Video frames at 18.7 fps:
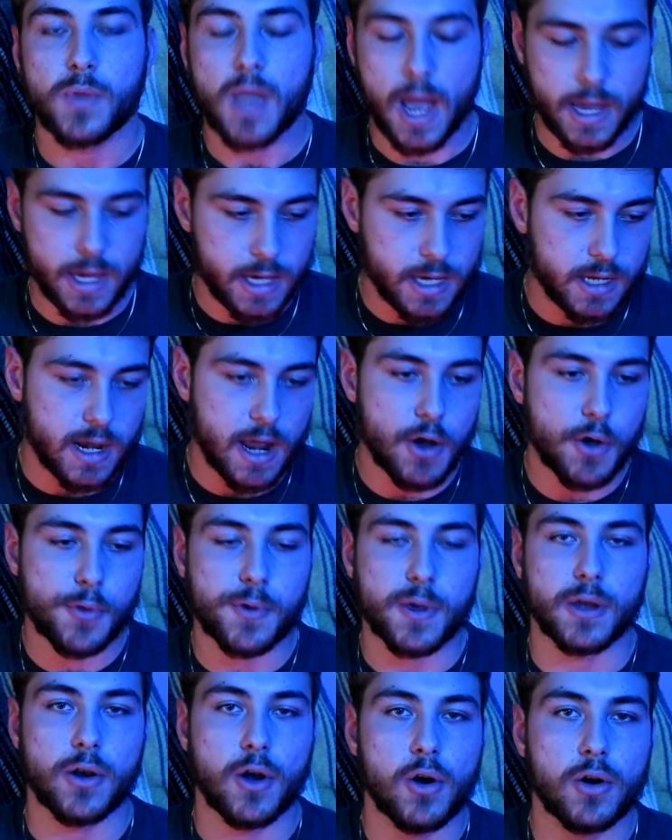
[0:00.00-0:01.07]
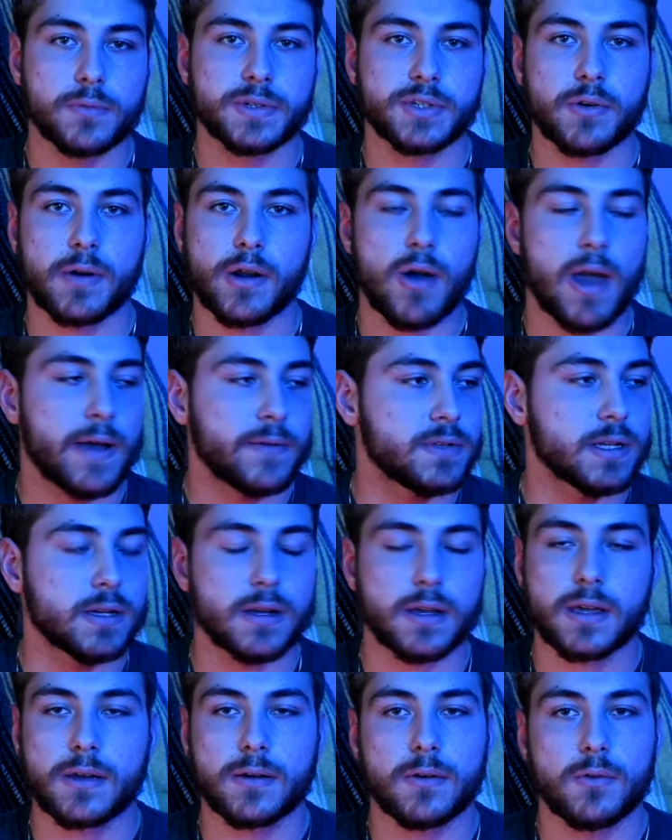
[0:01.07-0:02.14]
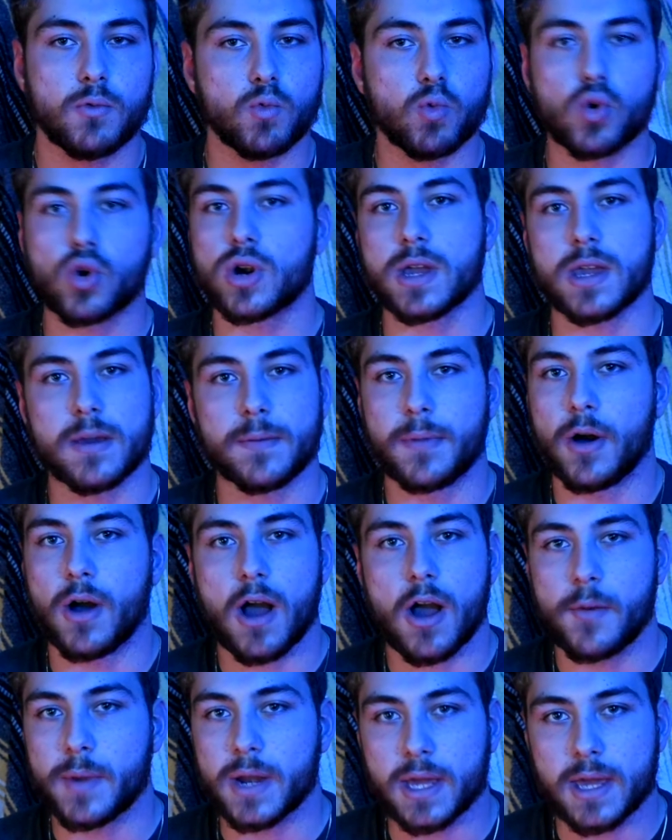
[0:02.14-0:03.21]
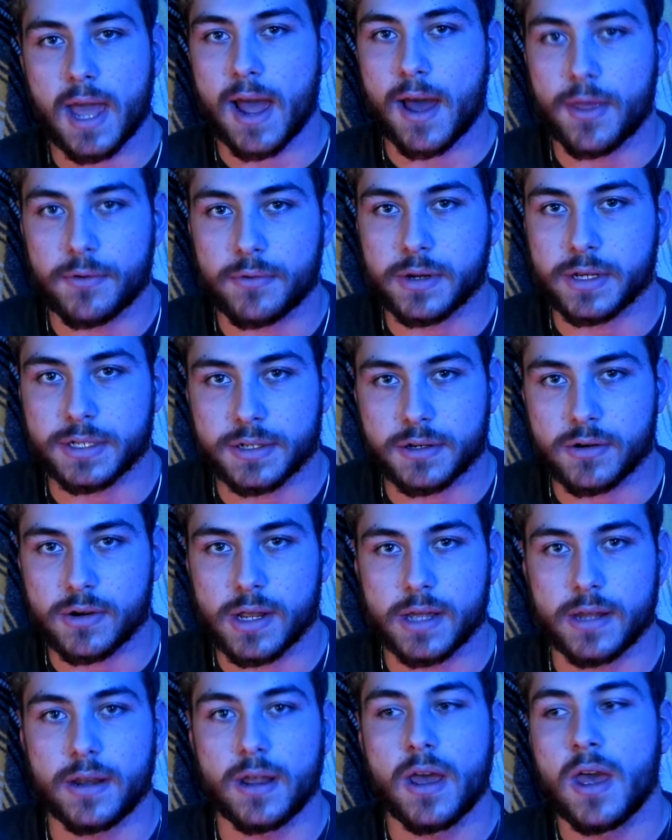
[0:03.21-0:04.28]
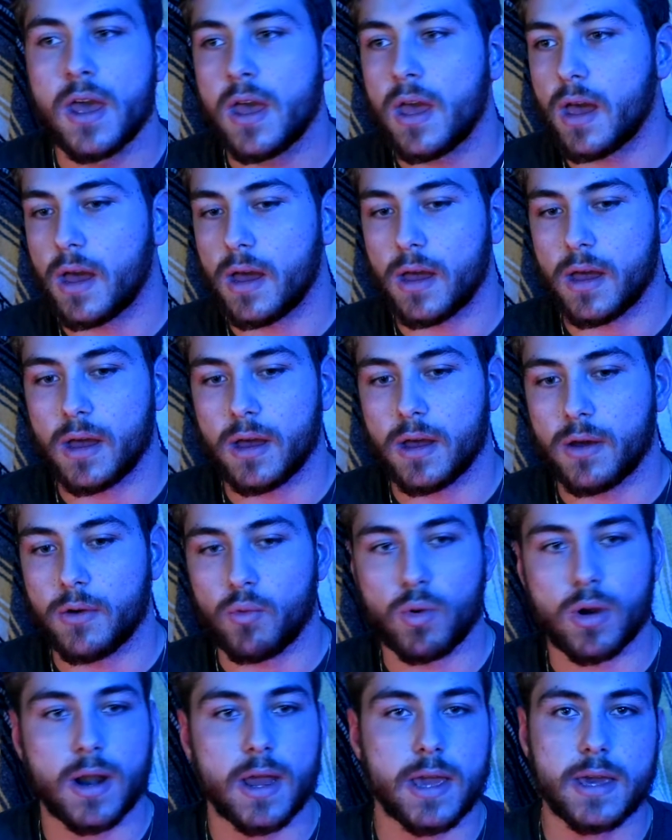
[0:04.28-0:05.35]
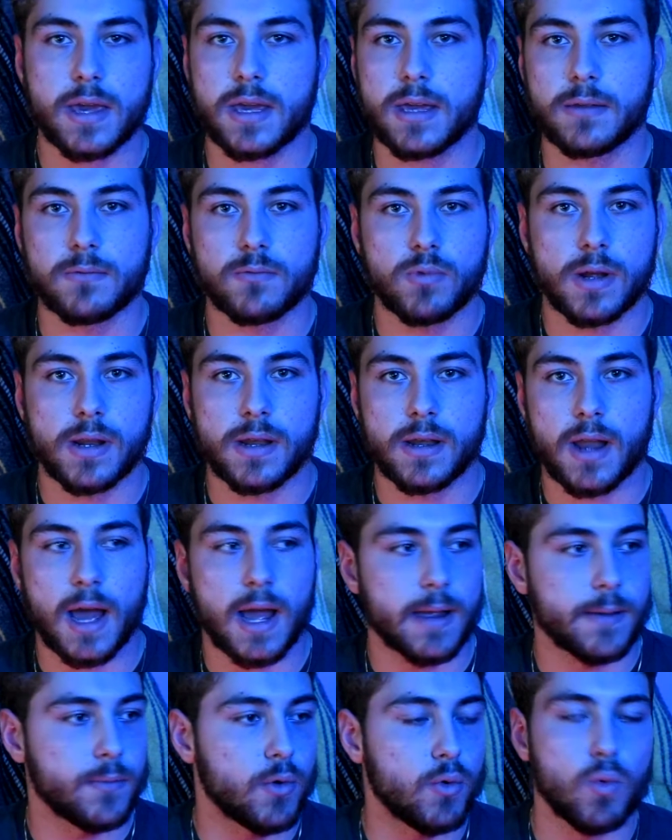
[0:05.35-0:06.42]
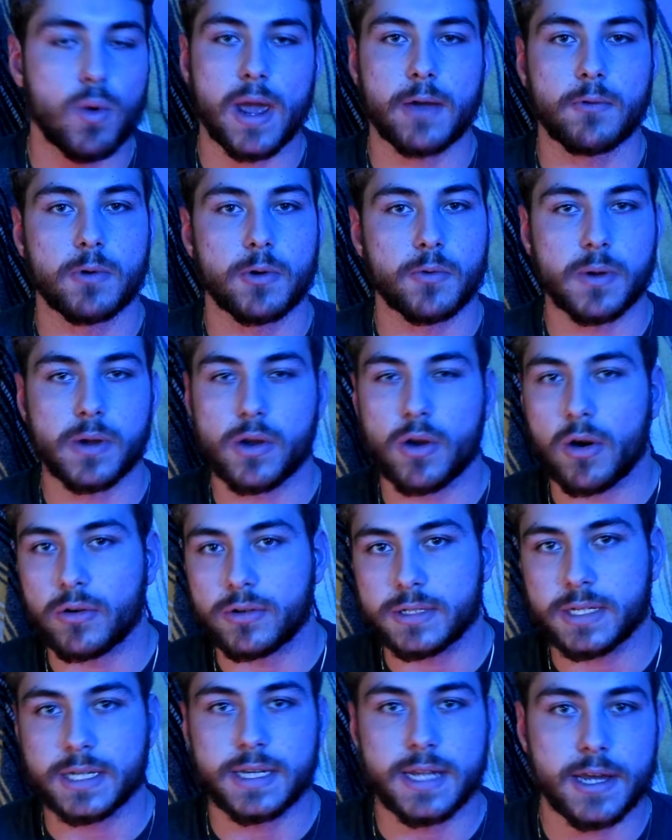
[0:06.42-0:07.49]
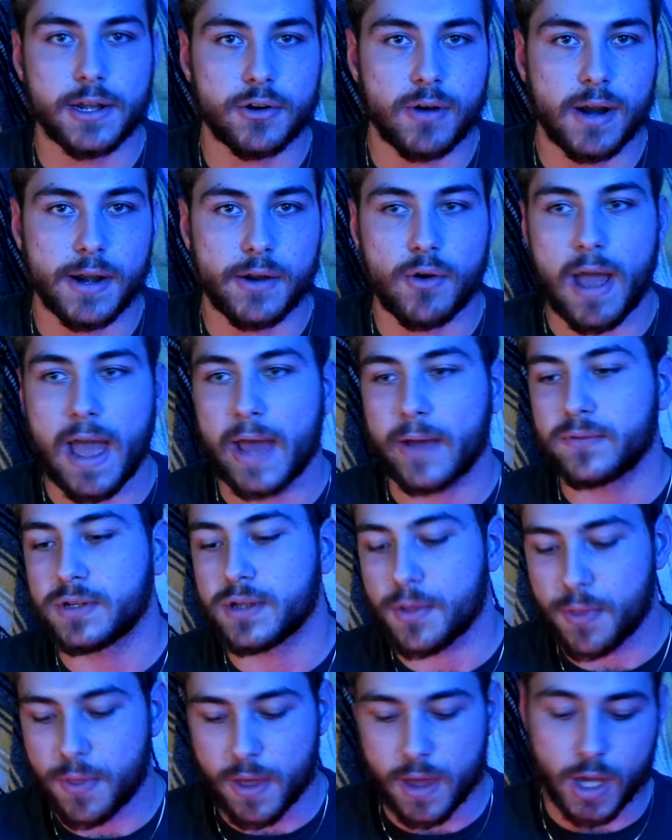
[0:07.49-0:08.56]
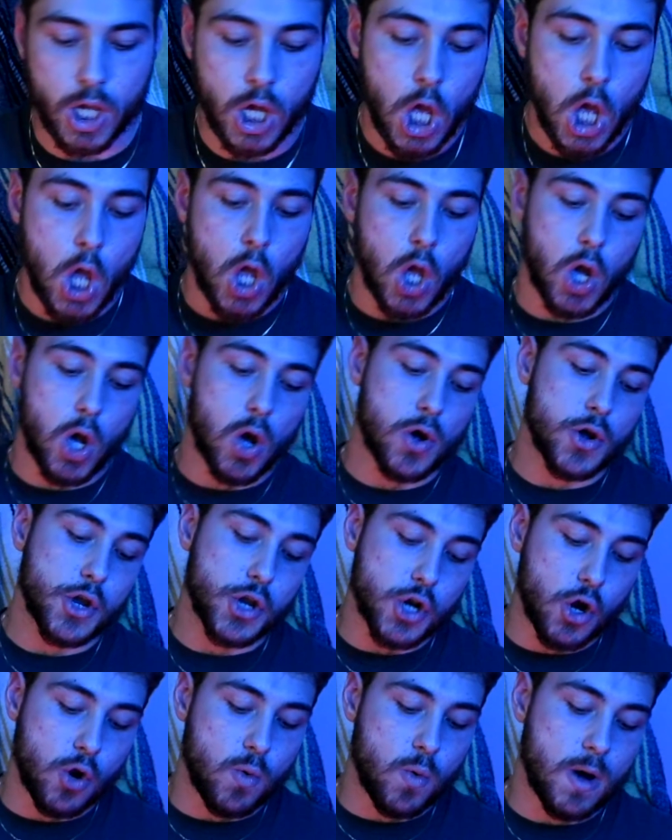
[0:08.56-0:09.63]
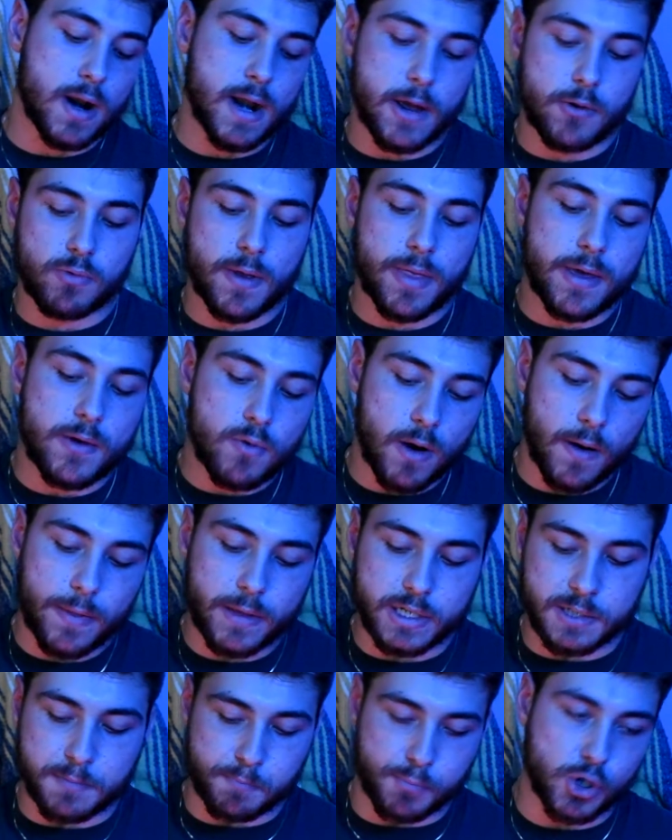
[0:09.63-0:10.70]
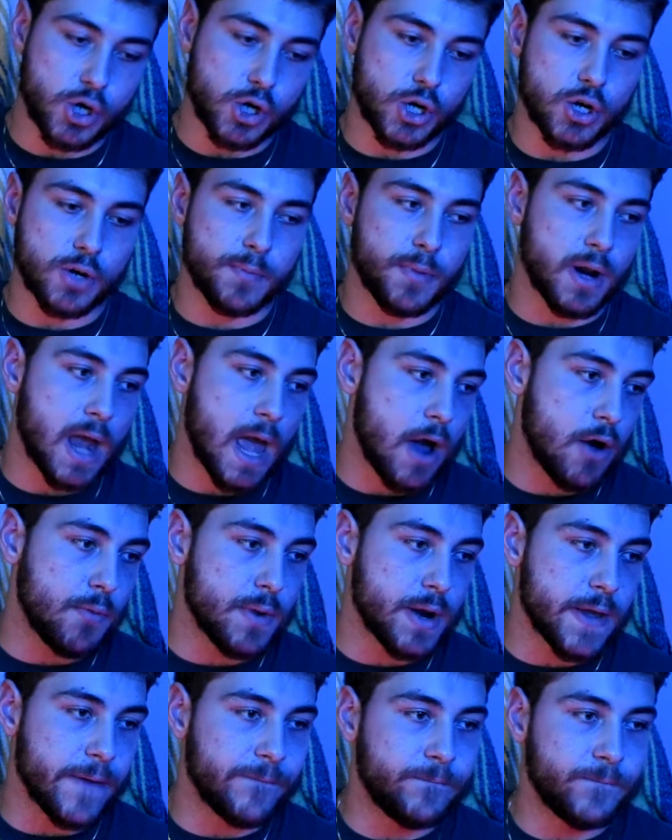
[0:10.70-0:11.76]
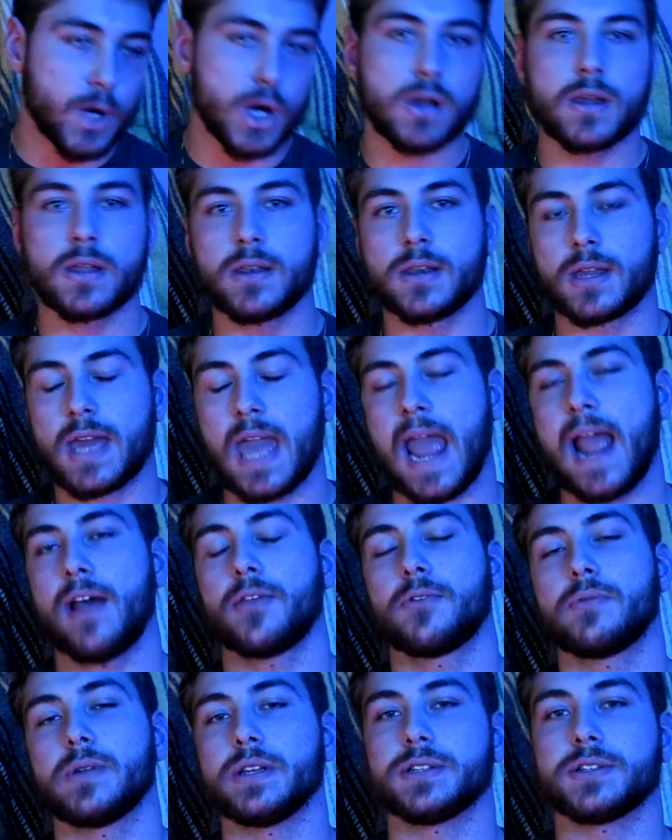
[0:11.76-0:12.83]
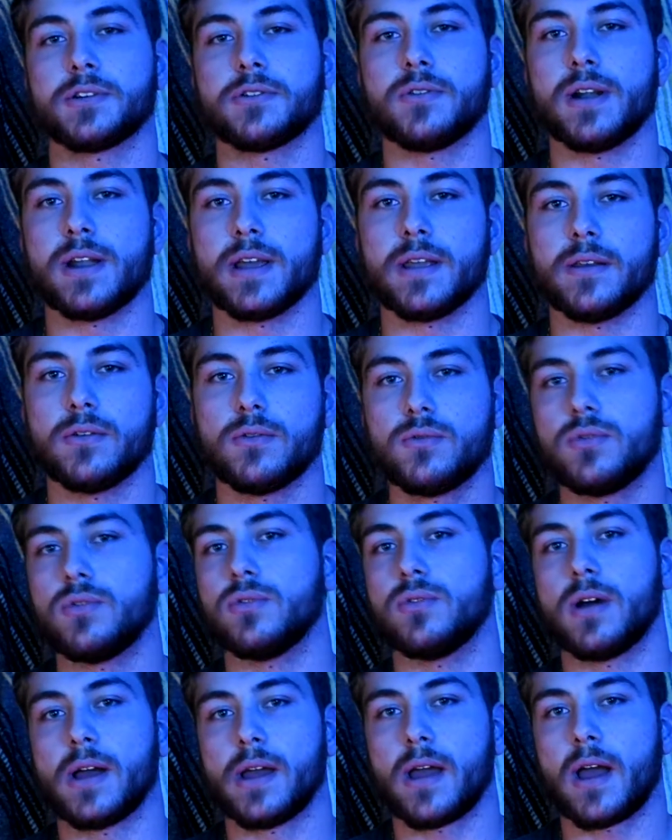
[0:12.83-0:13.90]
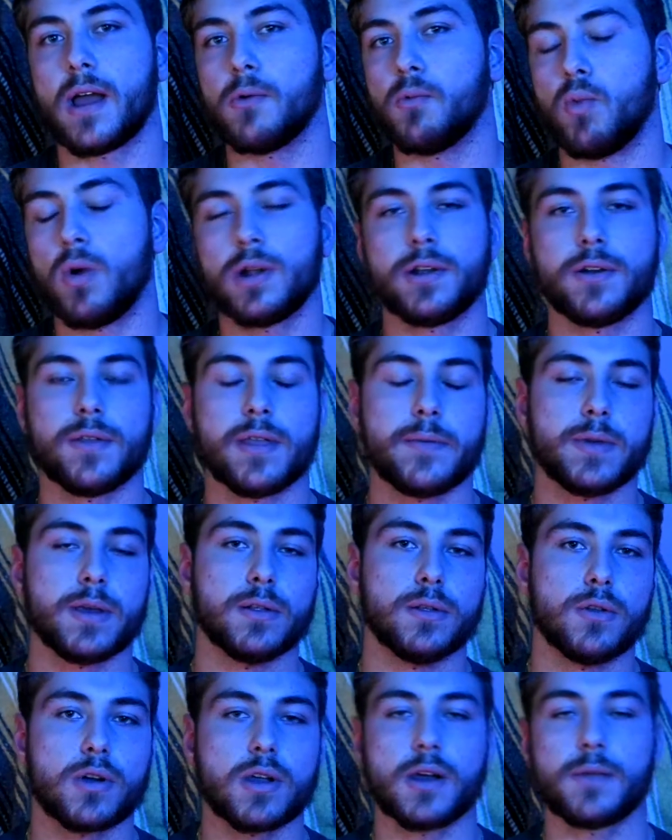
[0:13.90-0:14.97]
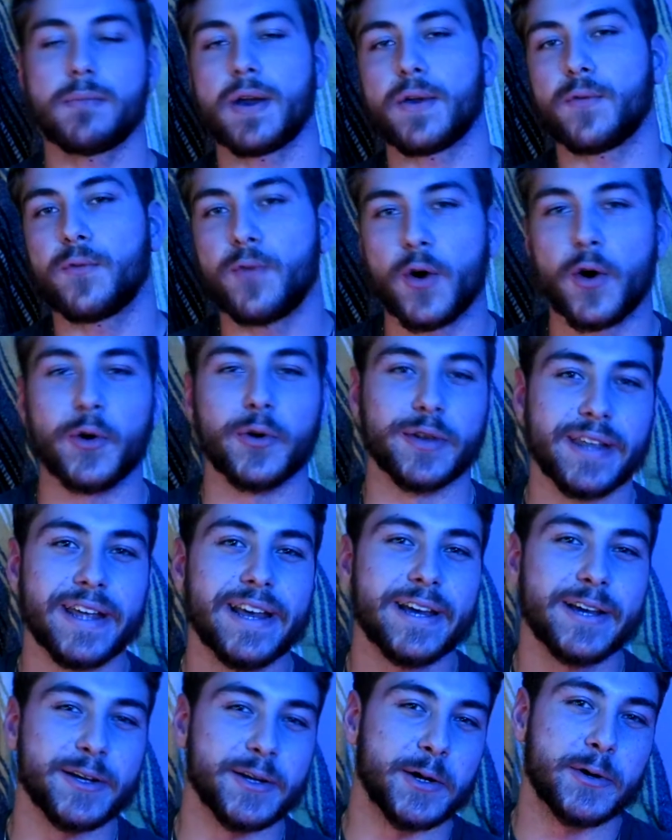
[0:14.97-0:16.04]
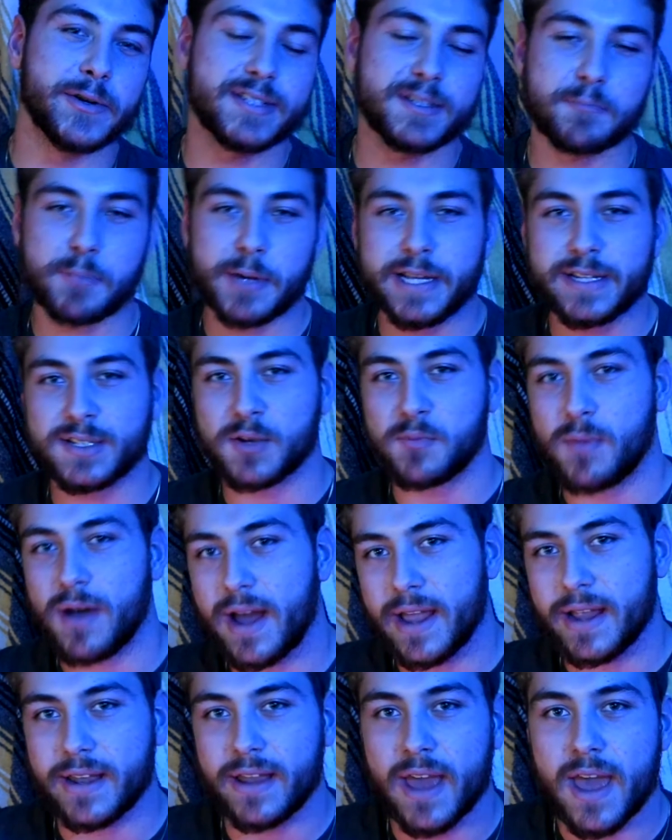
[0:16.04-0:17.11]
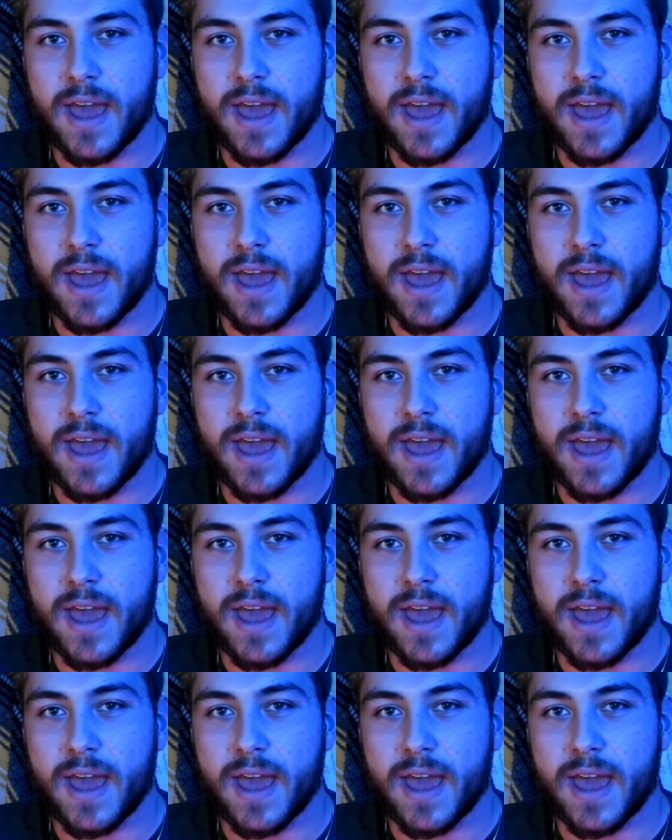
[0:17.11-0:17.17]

I eat healthy at home, so I don't have to worry about how many calories are in what I eat when I'm away, when we go out to dinner. I don't have to think, oh, you know what, I really want this burger, but how many fucking calories are in it? Ooh, I wonder. Let me look on my phone. It's peace of mind,